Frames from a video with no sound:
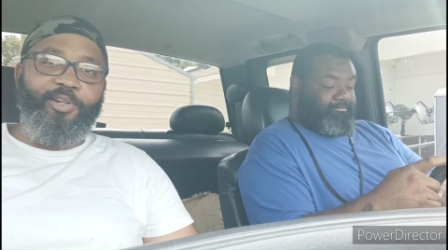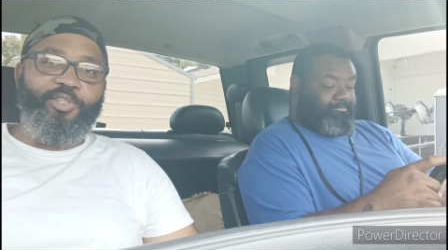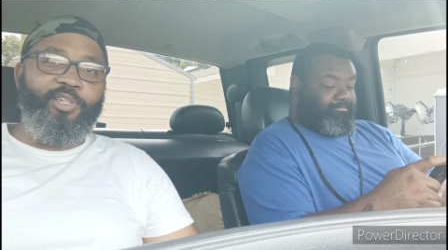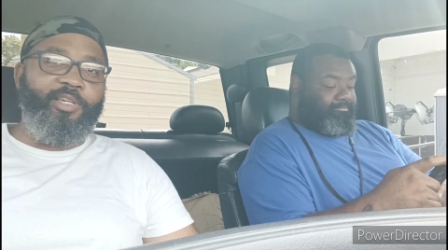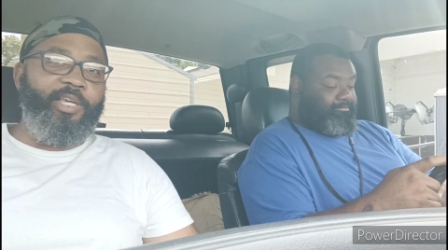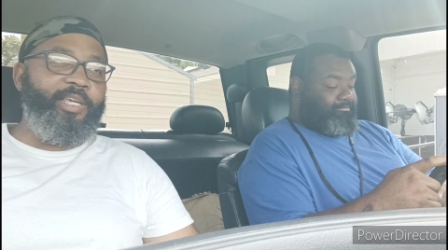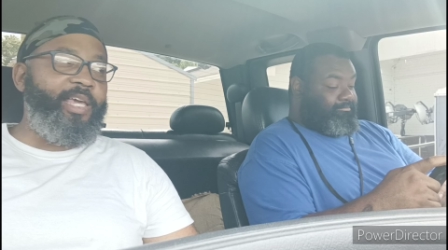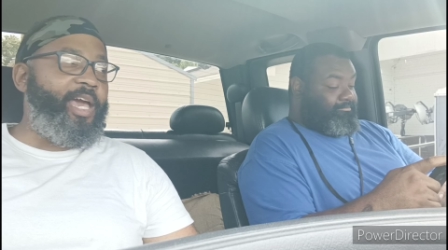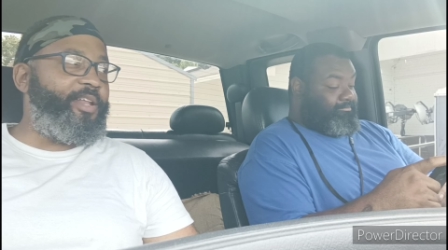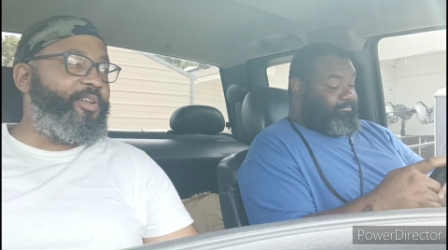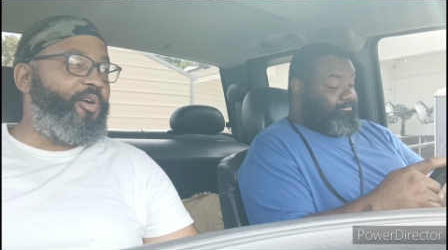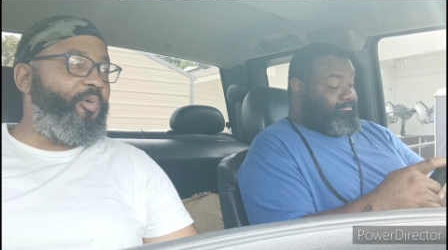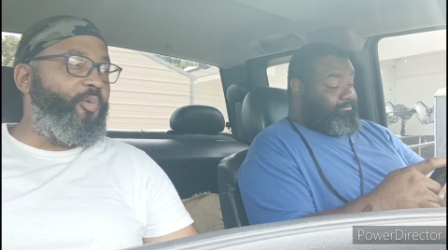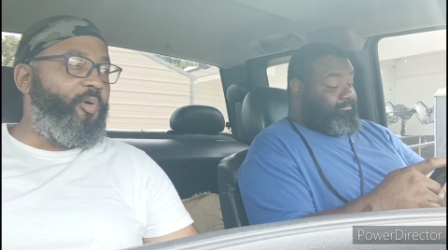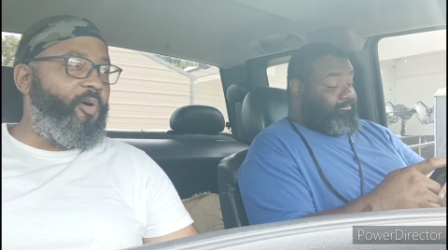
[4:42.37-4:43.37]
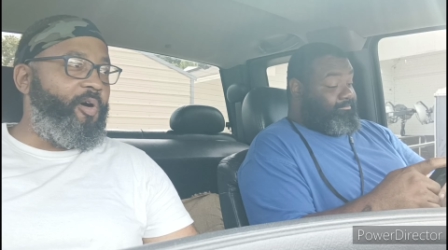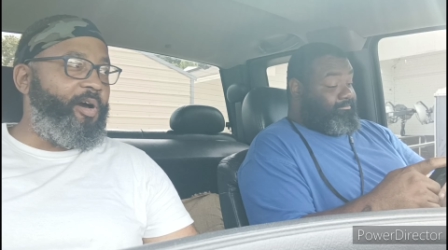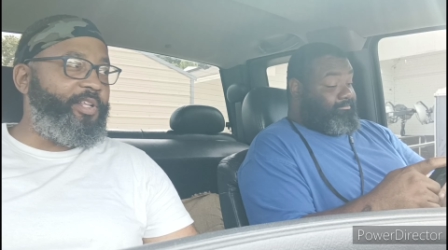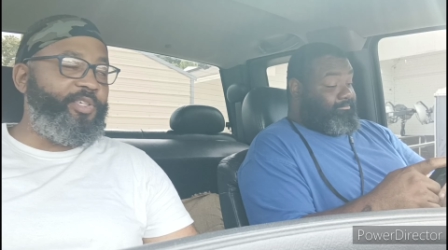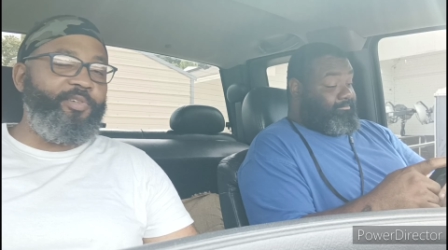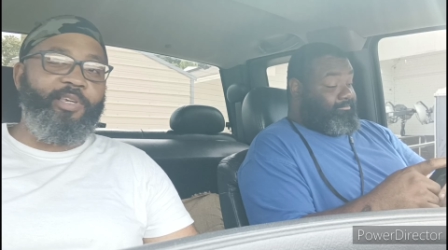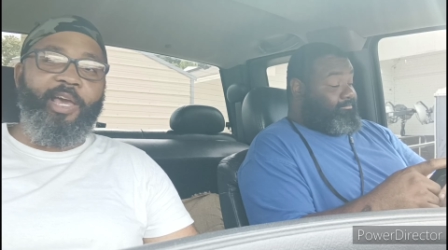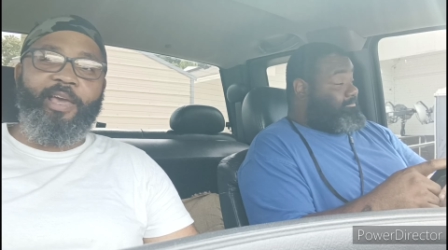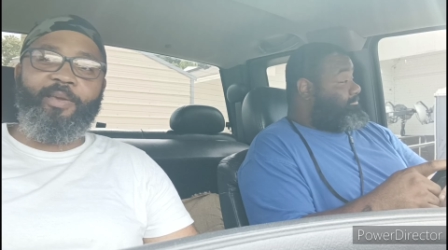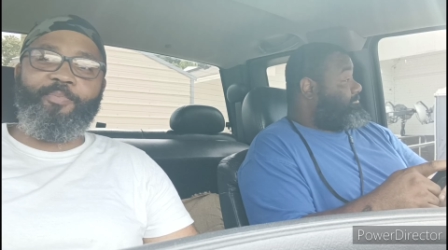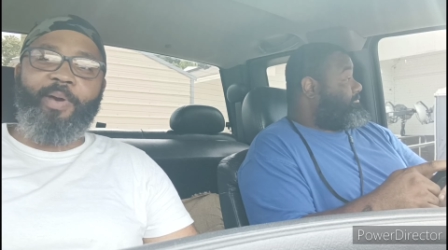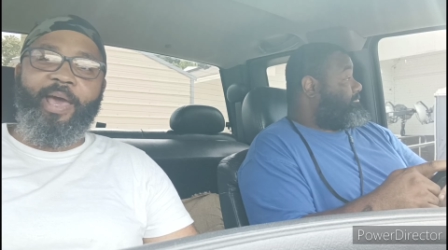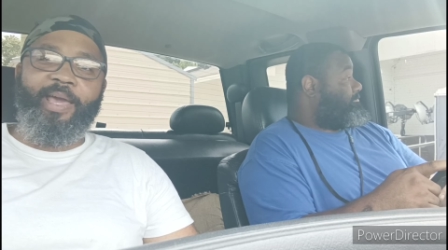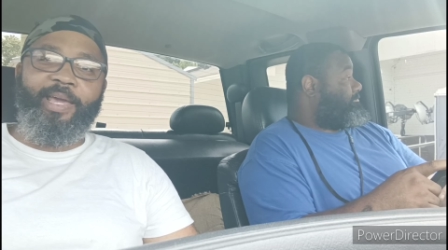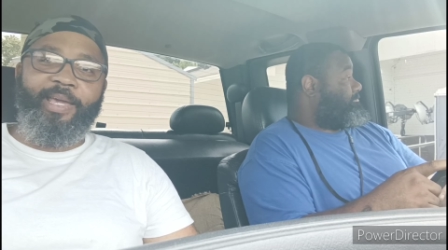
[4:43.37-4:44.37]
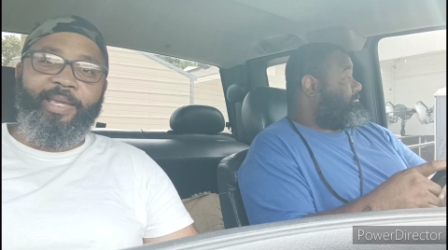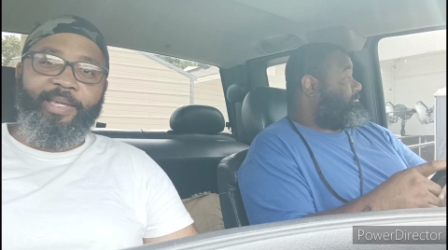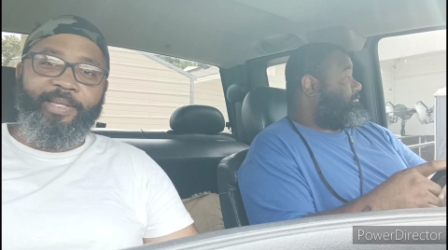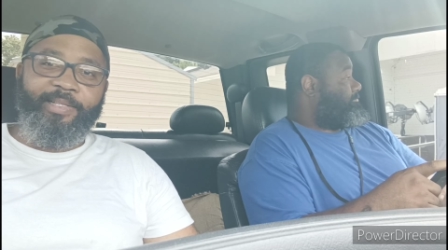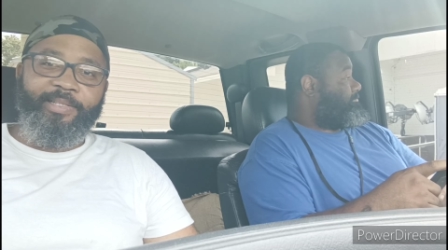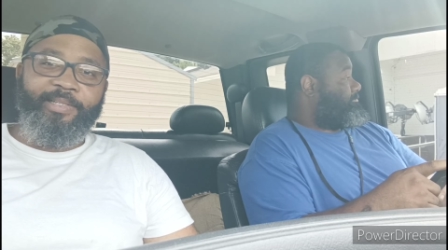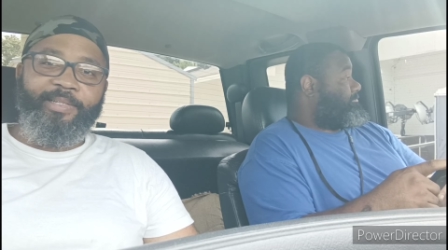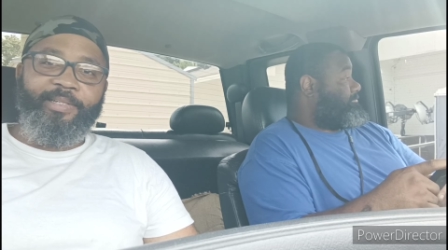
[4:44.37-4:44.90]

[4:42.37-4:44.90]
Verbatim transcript: know, you ain't got no water, you can't bathe.